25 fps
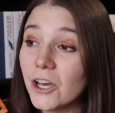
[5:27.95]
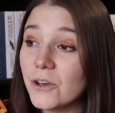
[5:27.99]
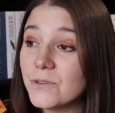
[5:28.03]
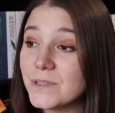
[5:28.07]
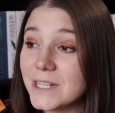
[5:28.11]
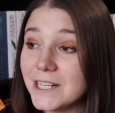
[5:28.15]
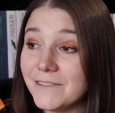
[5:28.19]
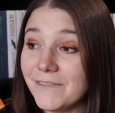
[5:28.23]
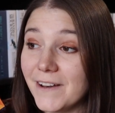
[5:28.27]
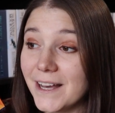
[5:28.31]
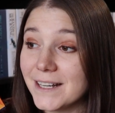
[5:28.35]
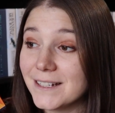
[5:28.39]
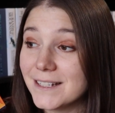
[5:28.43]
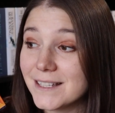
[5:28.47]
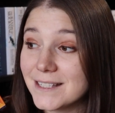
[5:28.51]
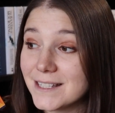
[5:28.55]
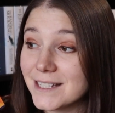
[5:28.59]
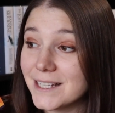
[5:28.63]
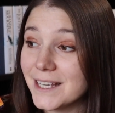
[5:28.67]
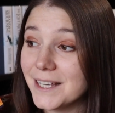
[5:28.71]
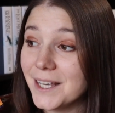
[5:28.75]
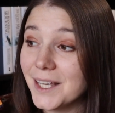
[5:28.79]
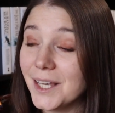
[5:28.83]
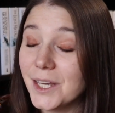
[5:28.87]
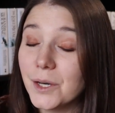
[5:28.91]
Cozy
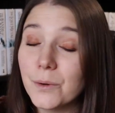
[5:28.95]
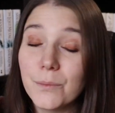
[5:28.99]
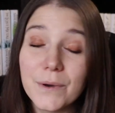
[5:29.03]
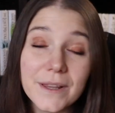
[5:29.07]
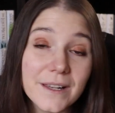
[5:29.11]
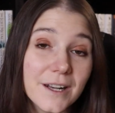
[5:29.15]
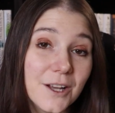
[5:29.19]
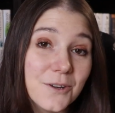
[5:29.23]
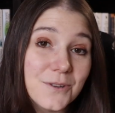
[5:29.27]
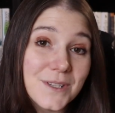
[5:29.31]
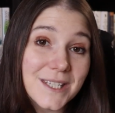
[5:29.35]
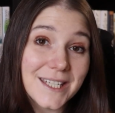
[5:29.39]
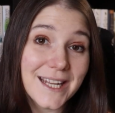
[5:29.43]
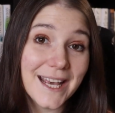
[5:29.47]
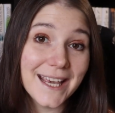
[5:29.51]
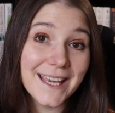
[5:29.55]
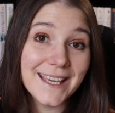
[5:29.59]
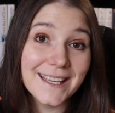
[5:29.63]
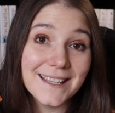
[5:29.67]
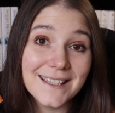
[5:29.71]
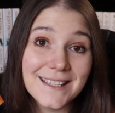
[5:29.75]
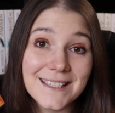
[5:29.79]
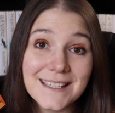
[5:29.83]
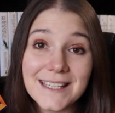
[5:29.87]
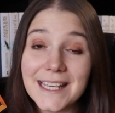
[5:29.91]
fantasy with low
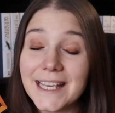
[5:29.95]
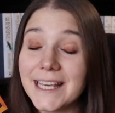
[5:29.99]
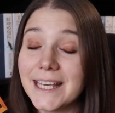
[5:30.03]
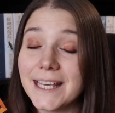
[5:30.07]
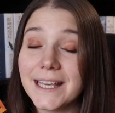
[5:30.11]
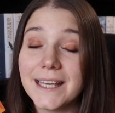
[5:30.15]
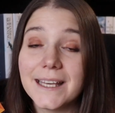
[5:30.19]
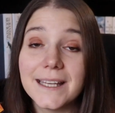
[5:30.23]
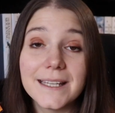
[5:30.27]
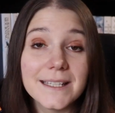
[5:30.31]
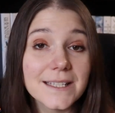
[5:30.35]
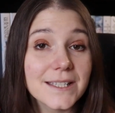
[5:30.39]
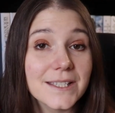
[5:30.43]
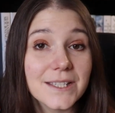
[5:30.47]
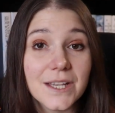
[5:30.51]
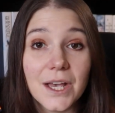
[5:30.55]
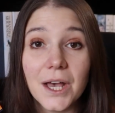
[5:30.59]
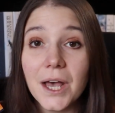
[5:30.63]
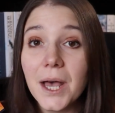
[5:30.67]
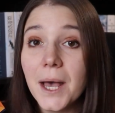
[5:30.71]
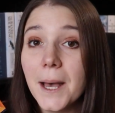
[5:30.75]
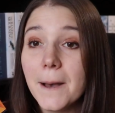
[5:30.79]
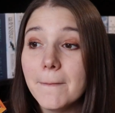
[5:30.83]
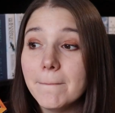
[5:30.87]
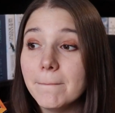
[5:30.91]
stakes. It is
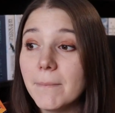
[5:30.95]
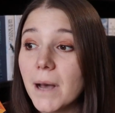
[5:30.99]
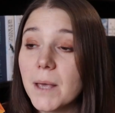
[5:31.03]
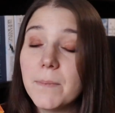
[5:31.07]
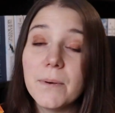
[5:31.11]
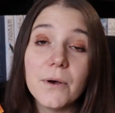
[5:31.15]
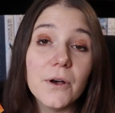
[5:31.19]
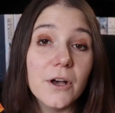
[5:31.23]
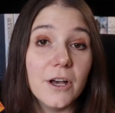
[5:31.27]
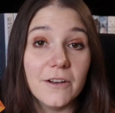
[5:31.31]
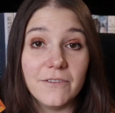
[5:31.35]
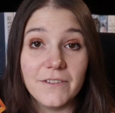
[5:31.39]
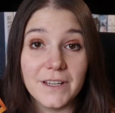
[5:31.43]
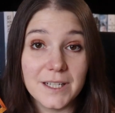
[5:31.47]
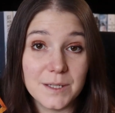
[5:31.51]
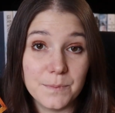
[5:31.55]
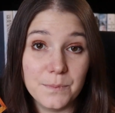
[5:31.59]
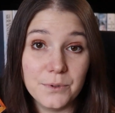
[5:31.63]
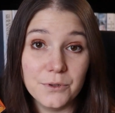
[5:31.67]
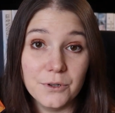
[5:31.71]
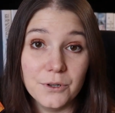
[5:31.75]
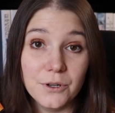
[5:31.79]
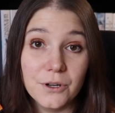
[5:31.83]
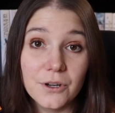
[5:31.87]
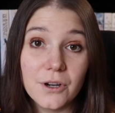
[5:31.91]
my
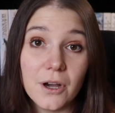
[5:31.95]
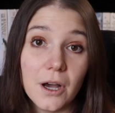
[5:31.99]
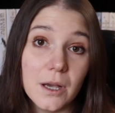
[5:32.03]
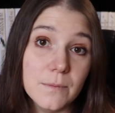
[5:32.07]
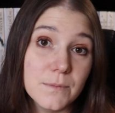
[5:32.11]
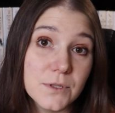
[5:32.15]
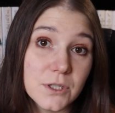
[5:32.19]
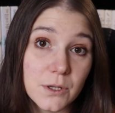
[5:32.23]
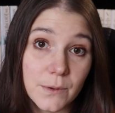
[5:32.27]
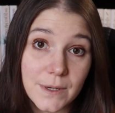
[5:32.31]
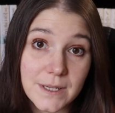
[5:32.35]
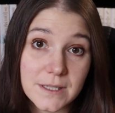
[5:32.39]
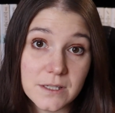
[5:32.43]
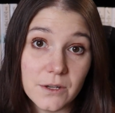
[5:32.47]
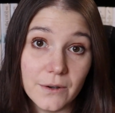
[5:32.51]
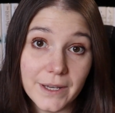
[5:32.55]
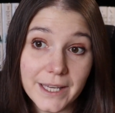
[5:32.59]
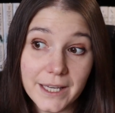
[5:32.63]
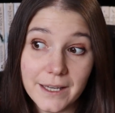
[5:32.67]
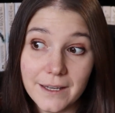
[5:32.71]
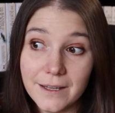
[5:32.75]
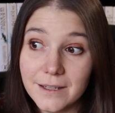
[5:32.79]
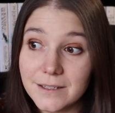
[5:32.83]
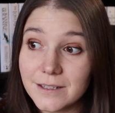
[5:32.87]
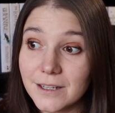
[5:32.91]
perfect book. I'm so
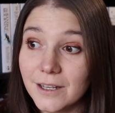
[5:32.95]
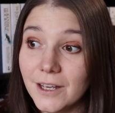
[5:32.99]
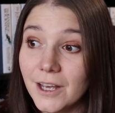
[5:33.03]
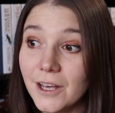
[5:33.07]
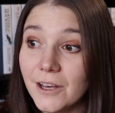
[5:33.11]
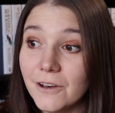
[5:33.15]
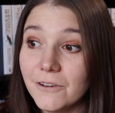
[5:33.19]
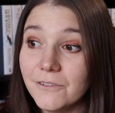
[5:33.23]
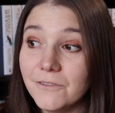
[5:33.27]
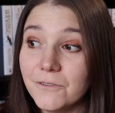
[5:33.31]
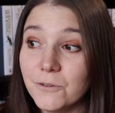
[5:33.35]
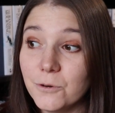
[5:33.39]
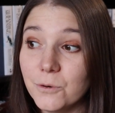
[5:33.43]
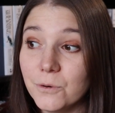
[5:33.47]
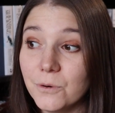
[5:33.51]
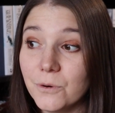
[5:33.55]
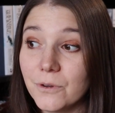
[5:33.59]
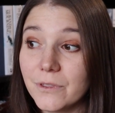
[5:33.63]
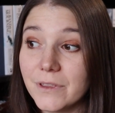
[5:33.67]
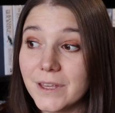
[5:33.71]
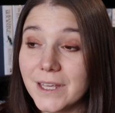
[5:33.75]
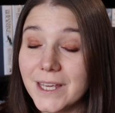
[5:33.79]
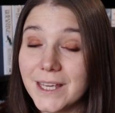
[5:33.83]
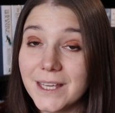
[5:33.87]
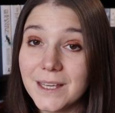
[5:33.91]
excited
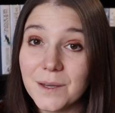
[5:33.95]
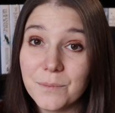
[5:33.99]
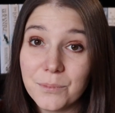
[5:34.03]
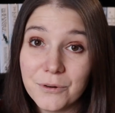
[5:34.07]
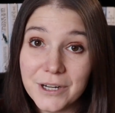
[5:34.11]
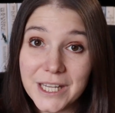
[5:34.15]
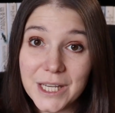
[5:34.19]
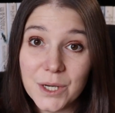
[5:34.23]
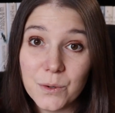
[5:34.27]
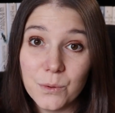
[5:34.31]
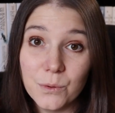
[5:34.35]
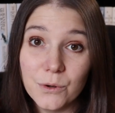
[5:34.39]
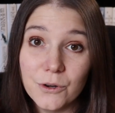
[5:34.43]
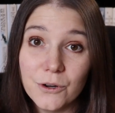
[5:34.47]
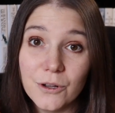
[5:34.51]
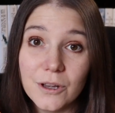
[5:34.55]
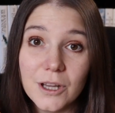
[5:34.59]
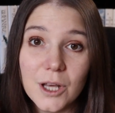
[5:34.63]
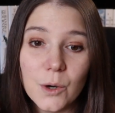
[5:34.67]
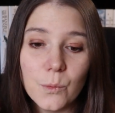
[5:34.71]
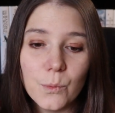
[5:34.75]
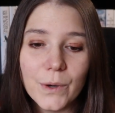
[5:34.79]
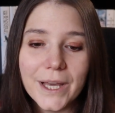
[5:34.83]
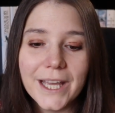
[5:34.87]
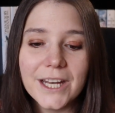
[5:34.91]
for the
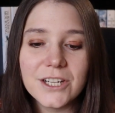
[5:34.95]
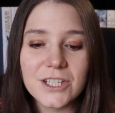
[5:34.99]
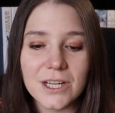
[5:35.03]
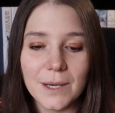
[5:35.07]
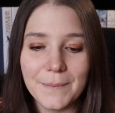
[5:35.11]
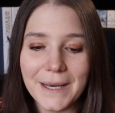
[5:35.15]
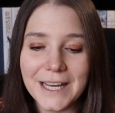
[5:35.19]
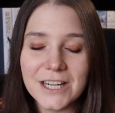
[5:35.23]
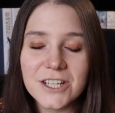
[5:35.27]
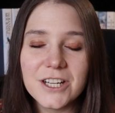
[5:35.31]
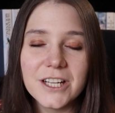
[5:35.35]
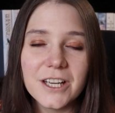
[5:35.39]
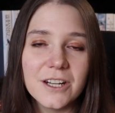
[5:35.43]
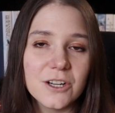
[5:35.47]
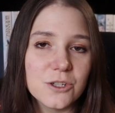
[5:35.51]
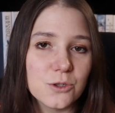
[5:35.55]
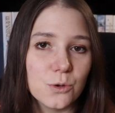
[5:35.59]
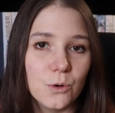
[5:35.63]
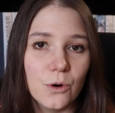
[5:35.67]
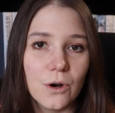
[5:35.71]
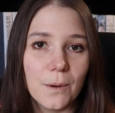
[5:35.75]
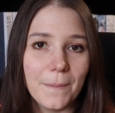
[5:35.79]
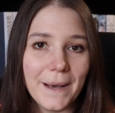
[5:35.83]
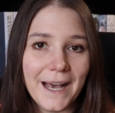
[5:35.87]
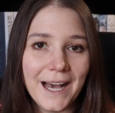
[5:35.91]
prequel, which I'm actually going
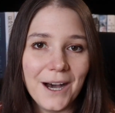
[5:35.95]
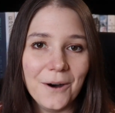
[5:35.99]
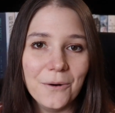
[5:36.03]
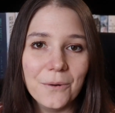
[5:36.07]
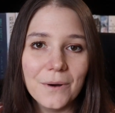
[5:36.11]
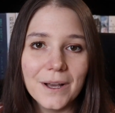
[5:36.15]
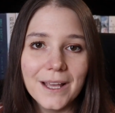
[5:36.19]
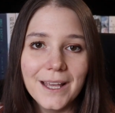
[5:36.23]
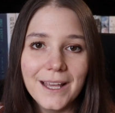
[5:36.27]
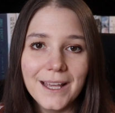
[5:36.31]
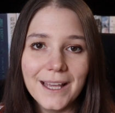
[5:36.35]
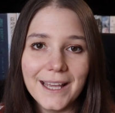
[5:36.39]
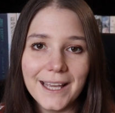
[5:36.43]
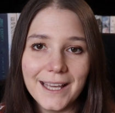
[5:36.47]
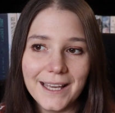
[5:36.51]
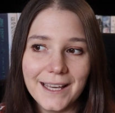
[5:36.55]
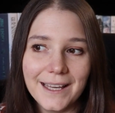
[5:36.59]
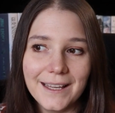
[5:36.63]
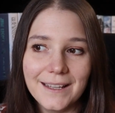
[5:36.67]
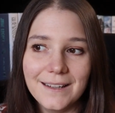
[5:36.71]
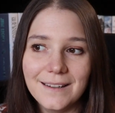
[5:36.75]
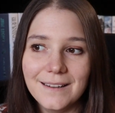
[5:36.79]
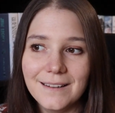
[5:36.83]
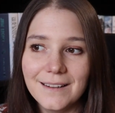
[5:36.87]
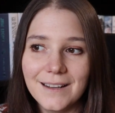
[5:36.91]
to talk about
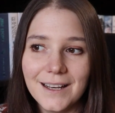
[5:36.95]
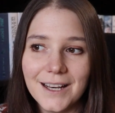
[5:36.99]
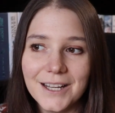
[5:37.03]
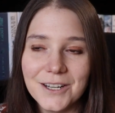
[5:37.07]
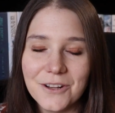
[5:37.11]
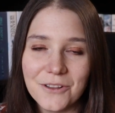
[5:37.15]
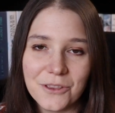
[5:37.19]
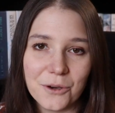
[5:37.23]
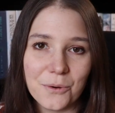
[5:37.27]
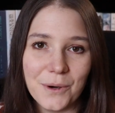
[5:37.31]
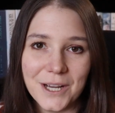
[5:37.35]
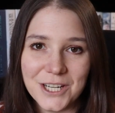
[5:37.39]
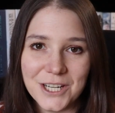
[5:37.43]
in another